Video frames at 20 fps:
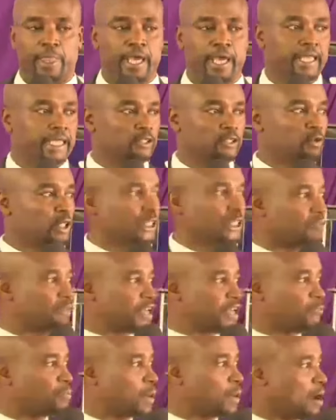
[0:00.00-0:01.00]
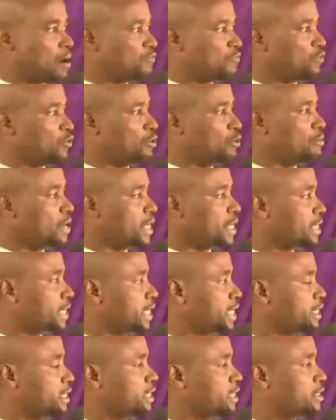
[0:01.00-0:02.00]
And that was a very powerful
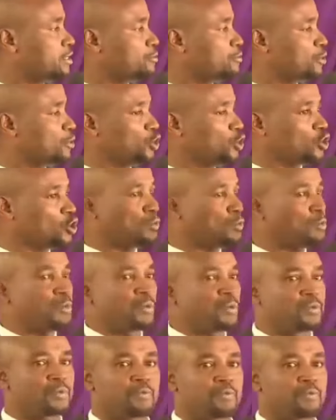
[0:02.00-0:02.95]
message, Bishop,